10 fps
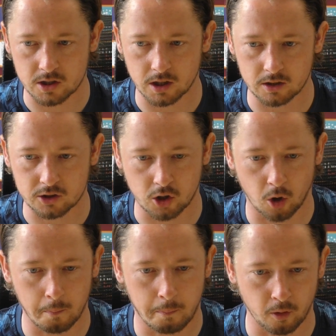to
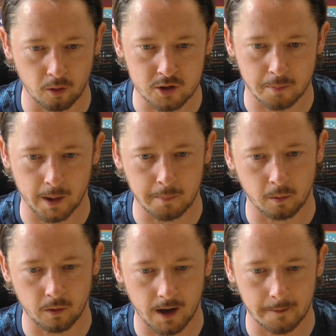go and prove to
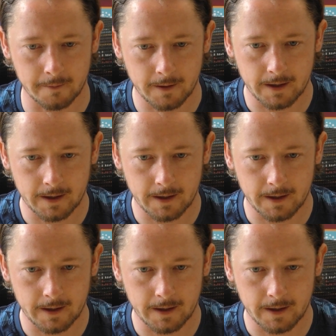people that